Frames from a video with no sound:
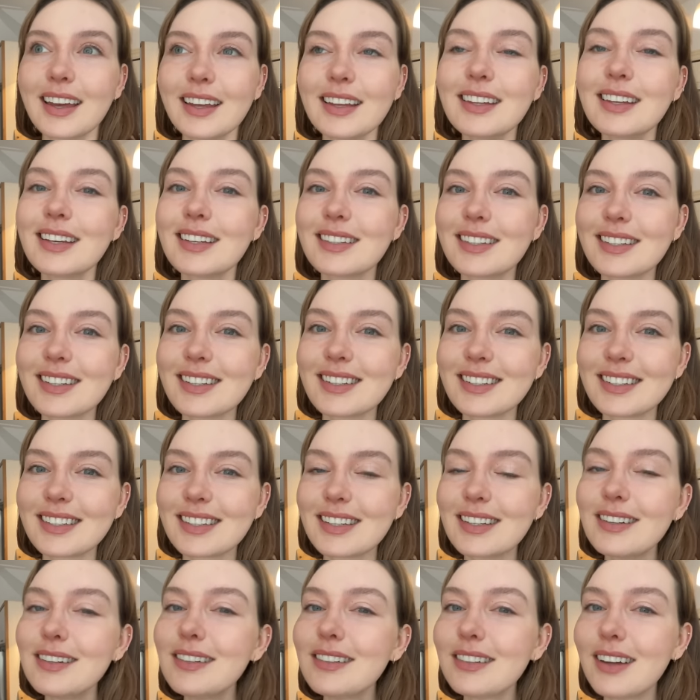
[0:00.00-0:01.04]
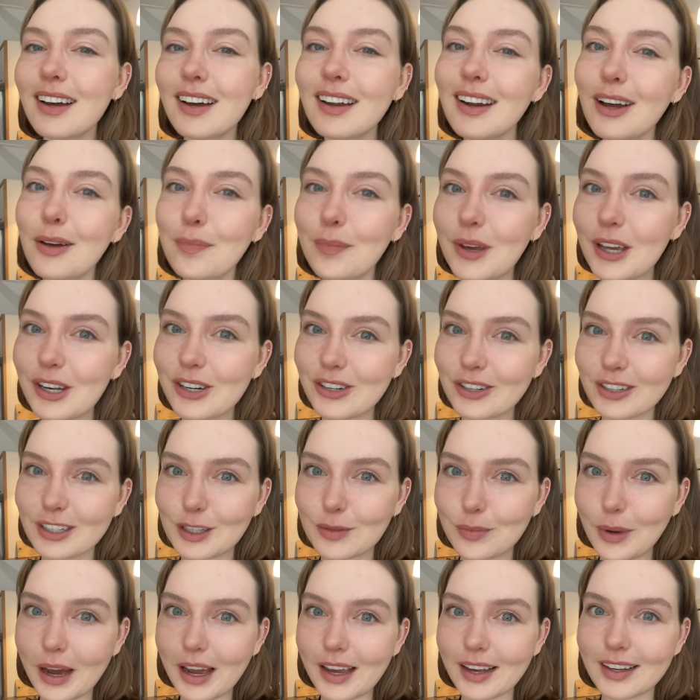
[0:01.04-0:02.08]
It is still not a major
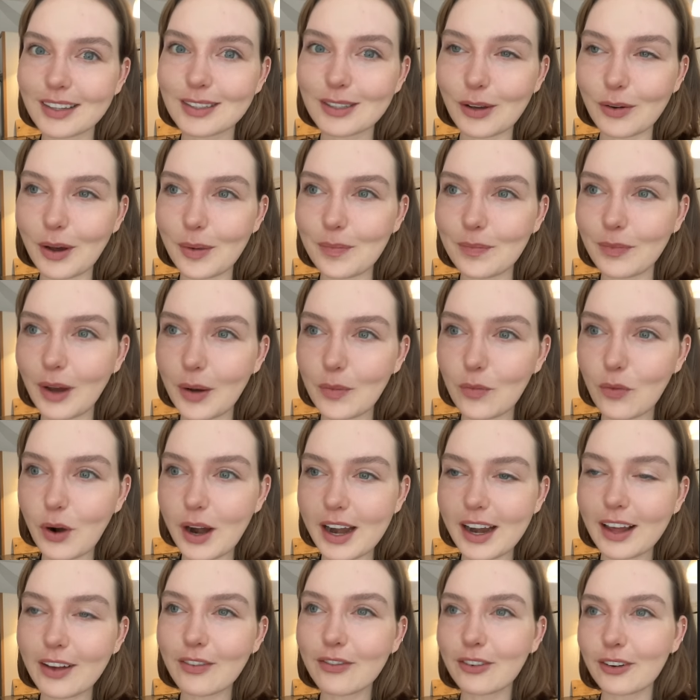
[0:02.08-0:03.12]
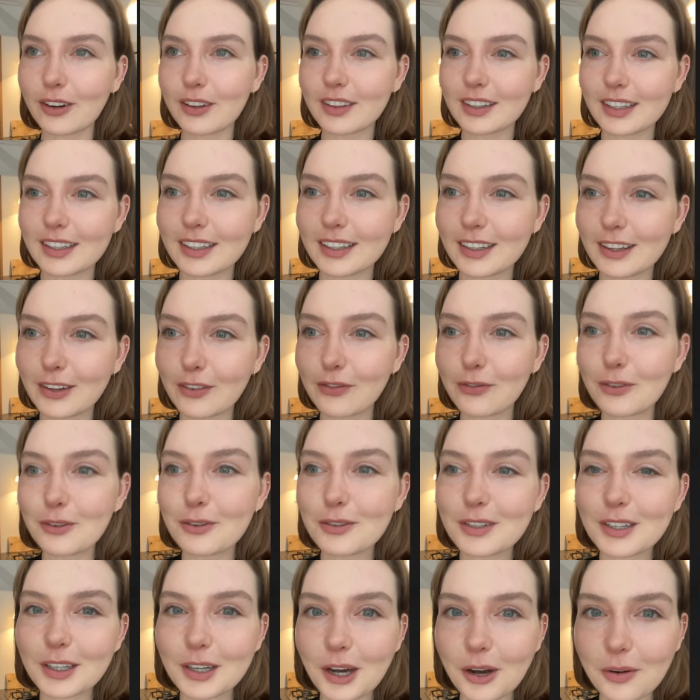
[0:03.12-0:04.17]
spike, so I'm, I'm waiting for the, the food
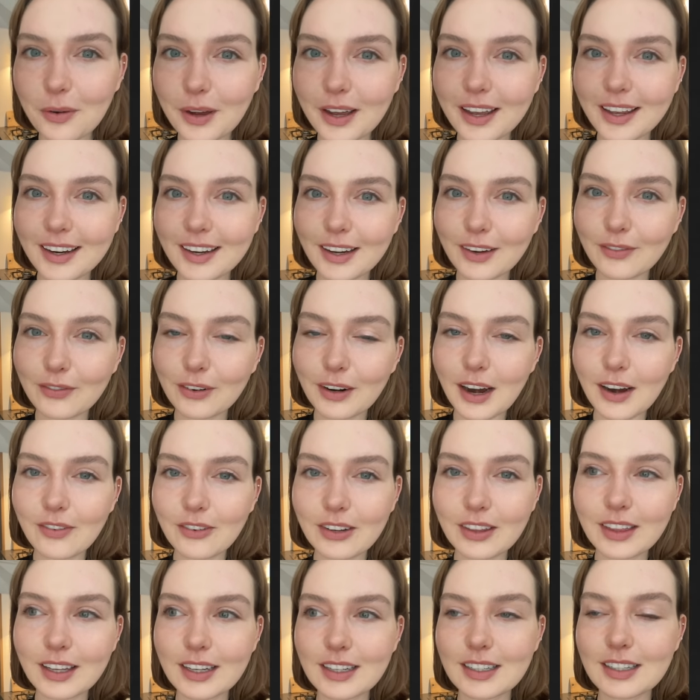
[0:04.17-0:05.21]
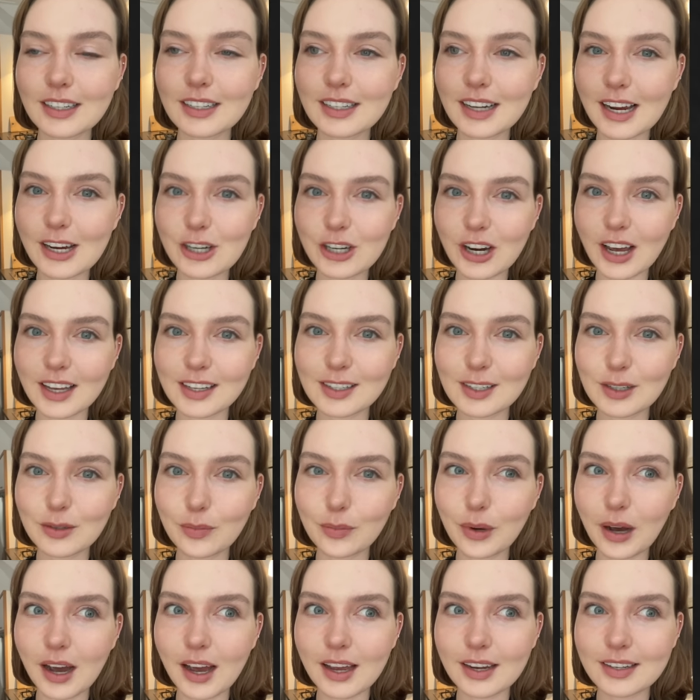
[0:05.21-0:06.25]
to go in and for everything to digest,
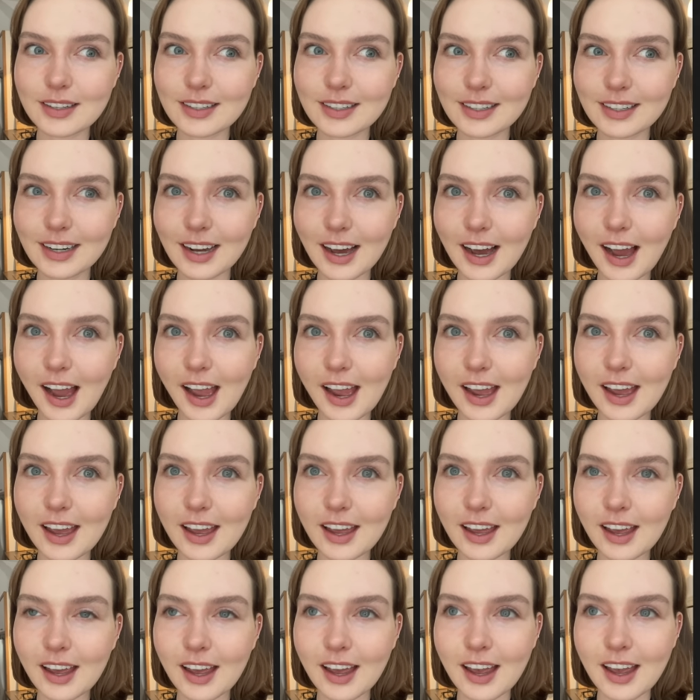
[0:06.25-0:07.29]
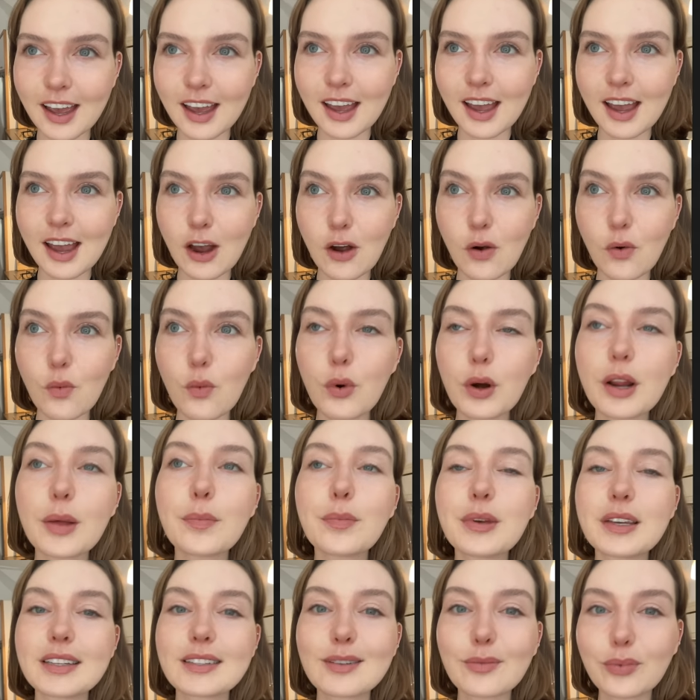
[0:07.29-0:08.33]
but I wouldn't
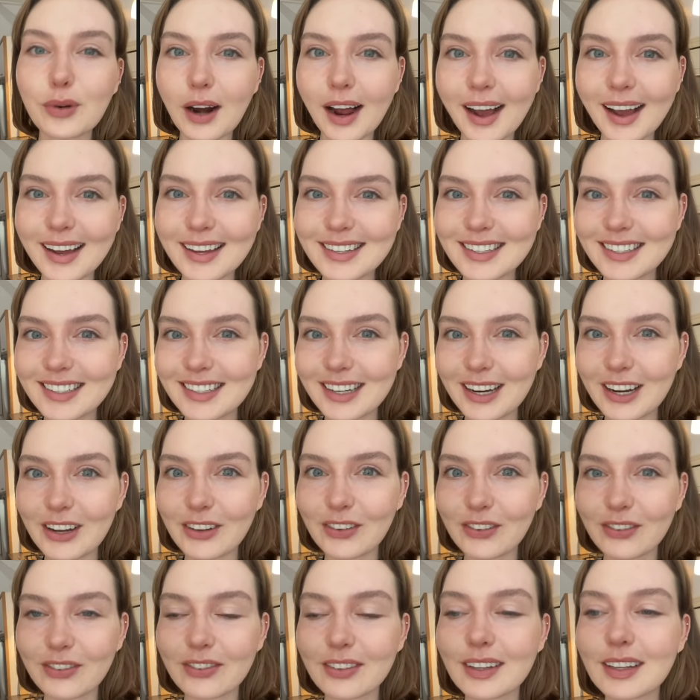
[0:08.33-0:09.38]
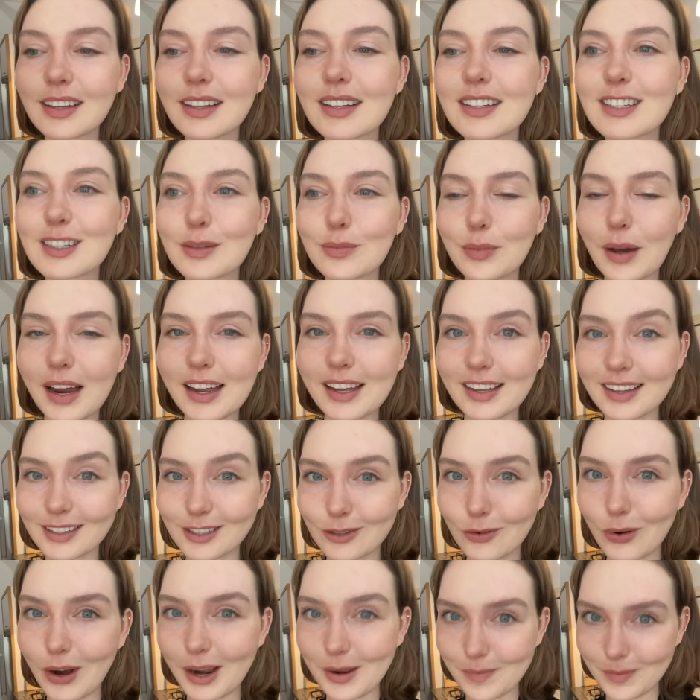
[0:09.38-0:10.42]
be surprised if the spike is
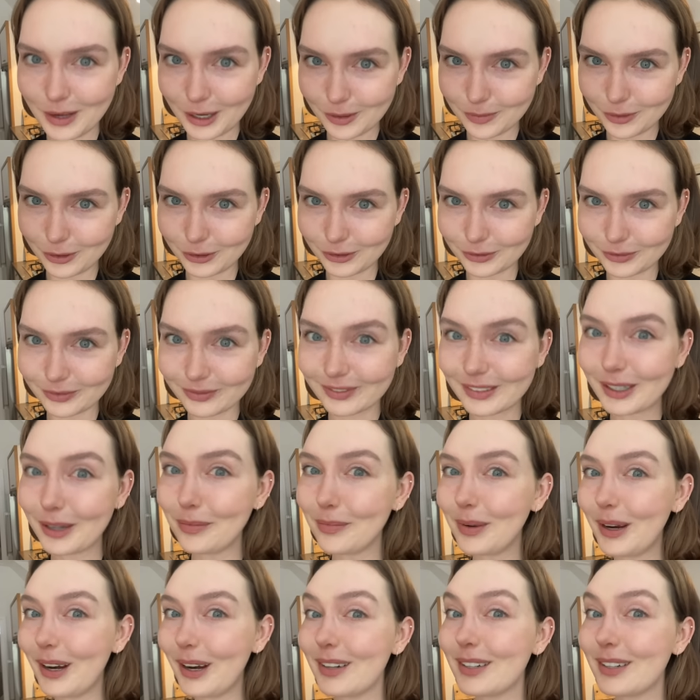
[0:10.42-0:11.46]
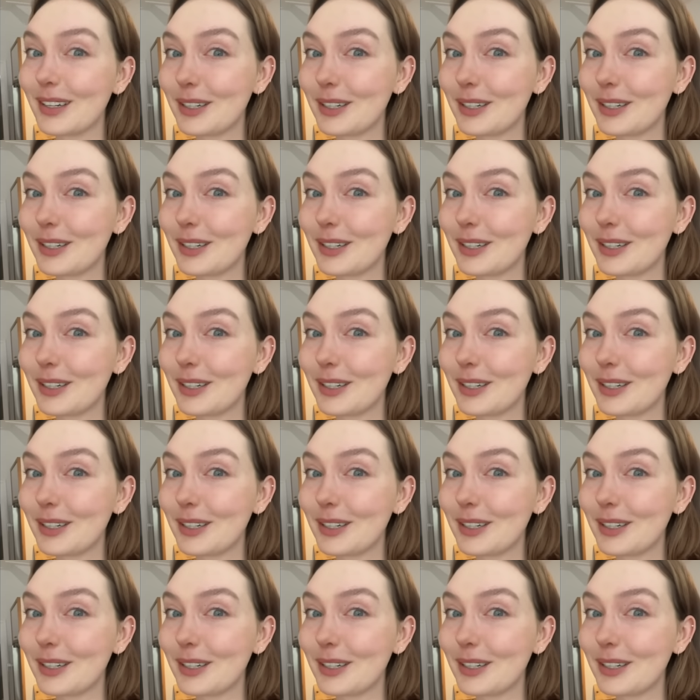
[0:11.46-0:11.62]
quite minimal compared to